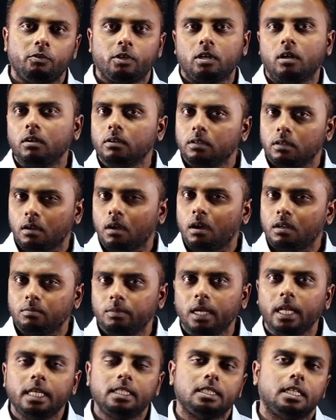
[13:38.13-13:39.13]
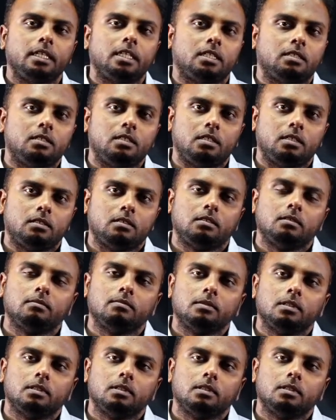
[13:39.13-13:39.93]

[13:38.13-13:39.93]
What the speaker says: call normal excitation it is.